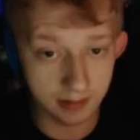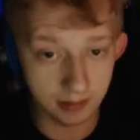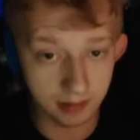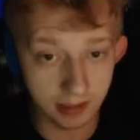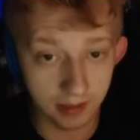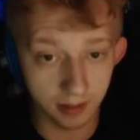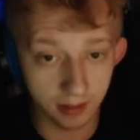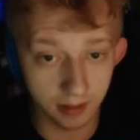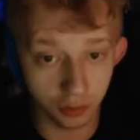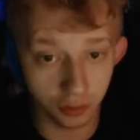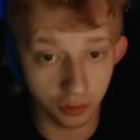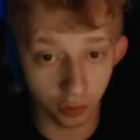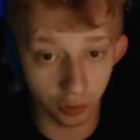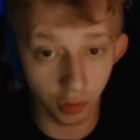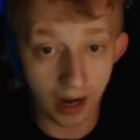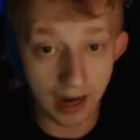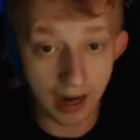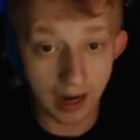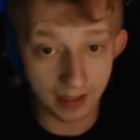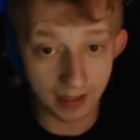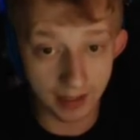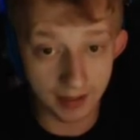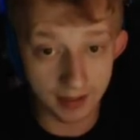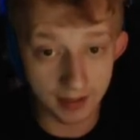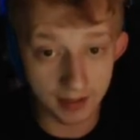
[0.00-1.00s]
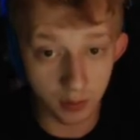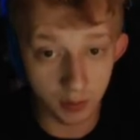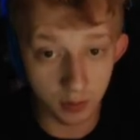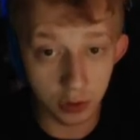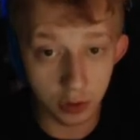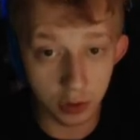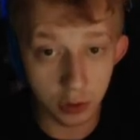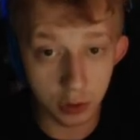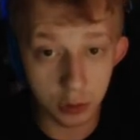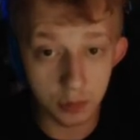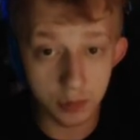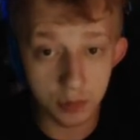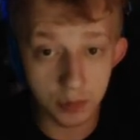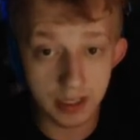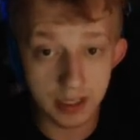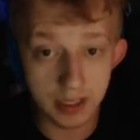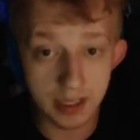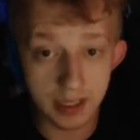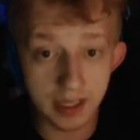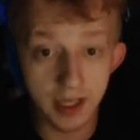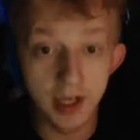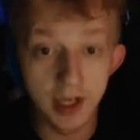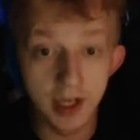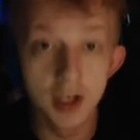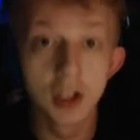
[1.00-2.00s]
like dragons, which would be